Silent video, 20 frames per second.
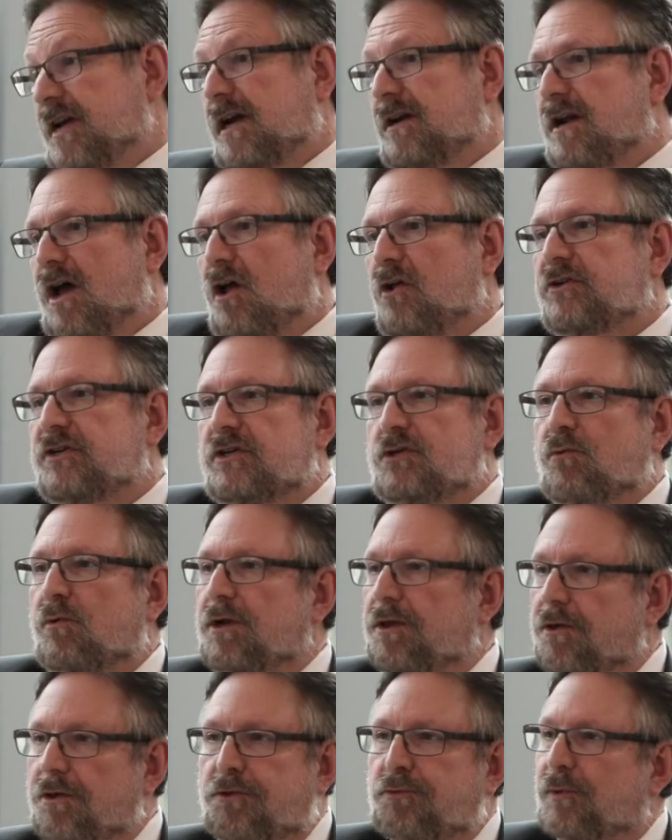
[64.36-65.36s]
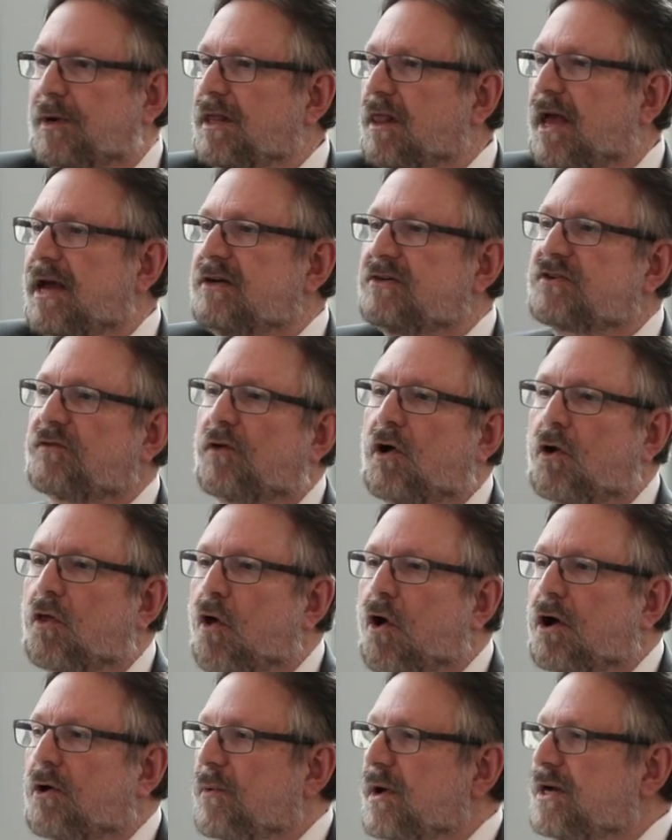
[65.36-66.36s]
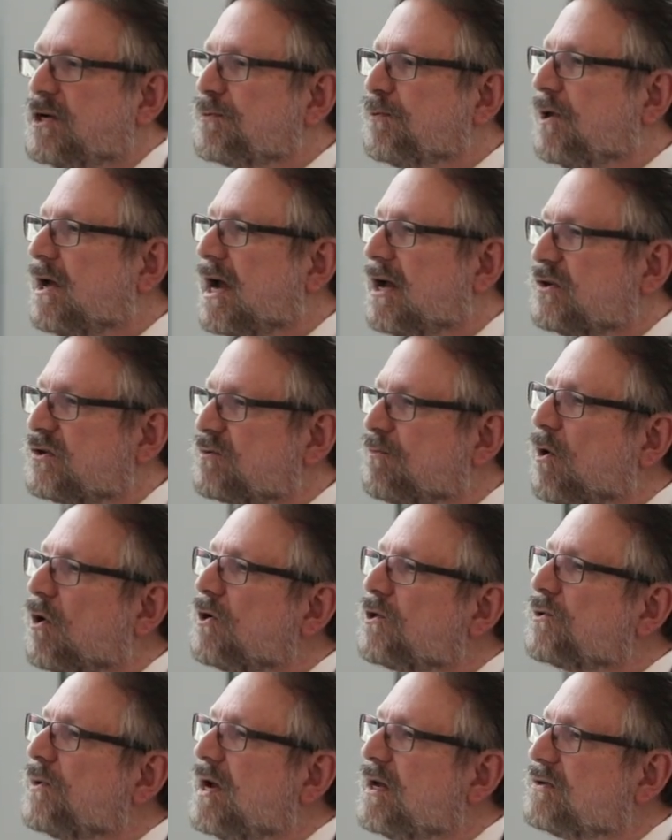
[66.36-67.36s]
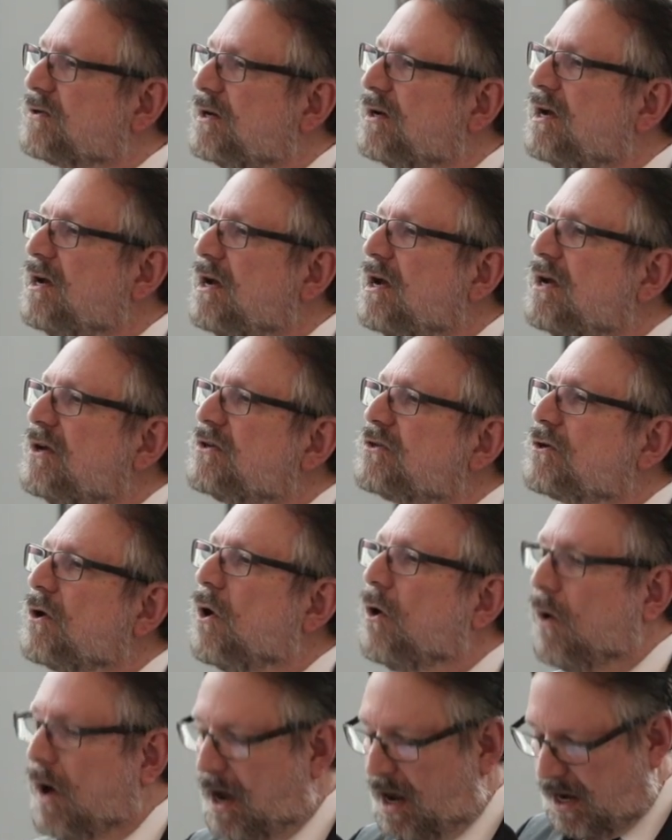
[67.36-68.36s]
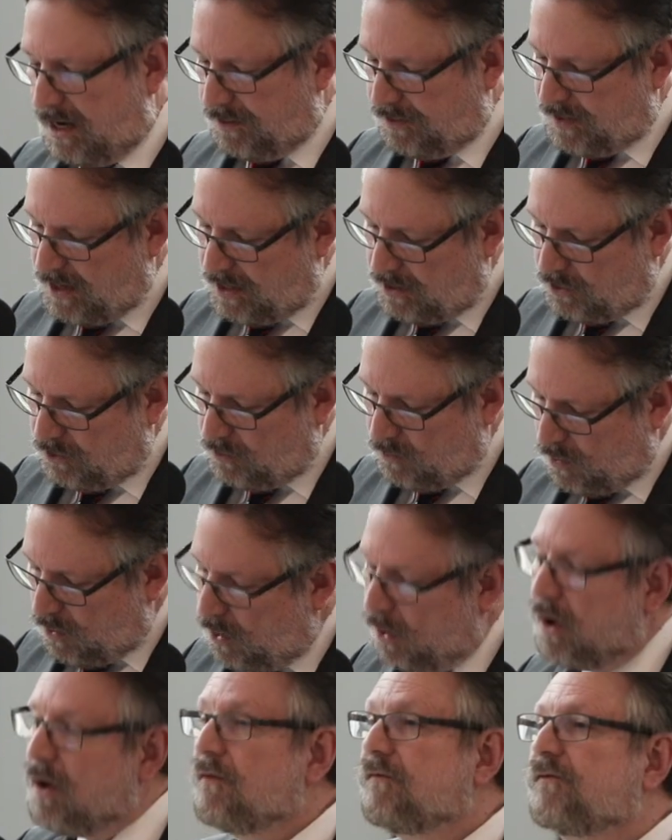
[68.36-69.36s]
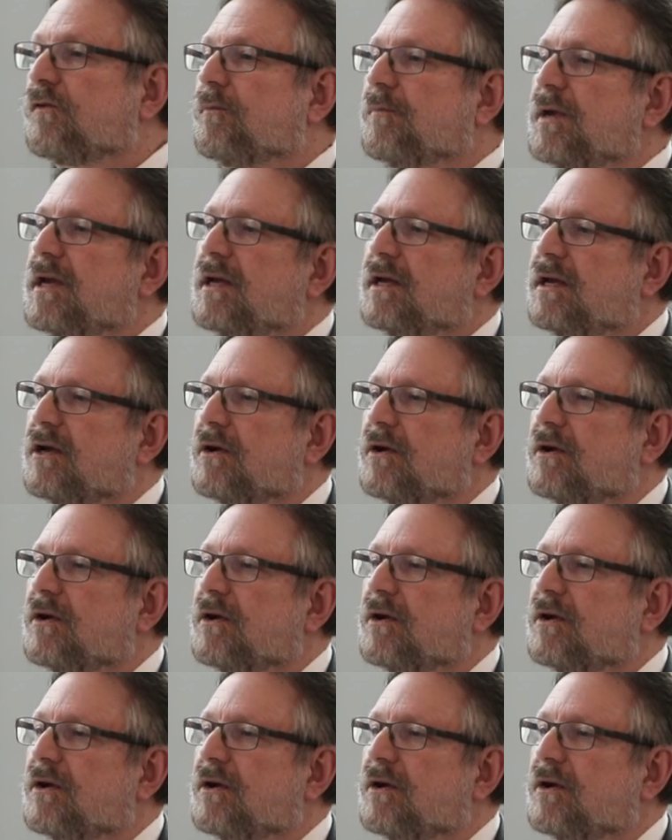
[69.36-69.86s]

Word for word: Technology is one of the three legs of our long-range plan, smart transit. So I thank you all for being